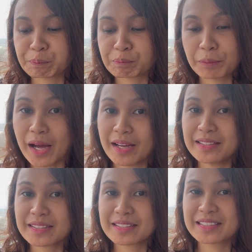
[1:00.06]

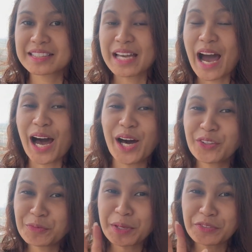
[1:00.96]
but out
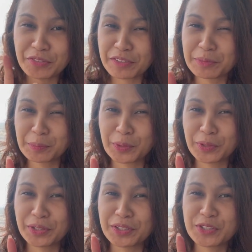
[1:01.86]
of my 5
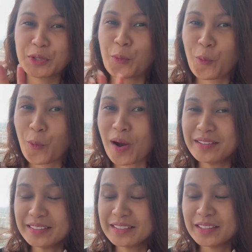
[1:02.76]
employers,
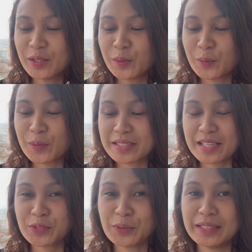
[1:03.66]
1 was
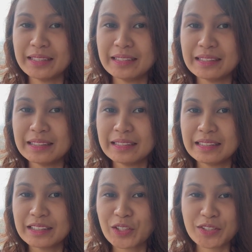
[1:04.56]
actually
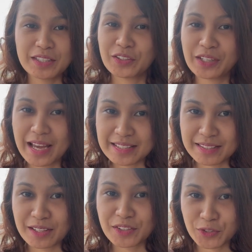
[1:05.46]
considered as
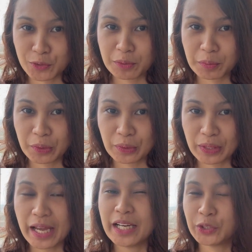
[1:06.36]
not suitable,
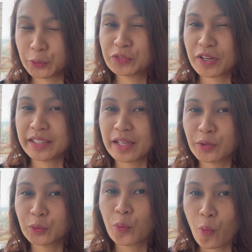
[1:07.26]
and you'll find
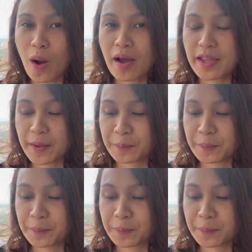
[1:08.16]
out why.